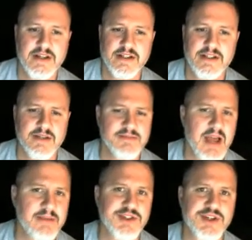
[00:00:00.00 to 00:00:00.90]

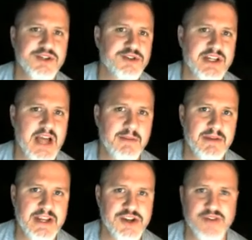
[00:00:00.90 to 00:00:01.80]
Sometimes you can use a
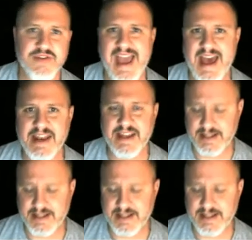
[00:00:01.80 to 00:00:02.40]
combination of adding,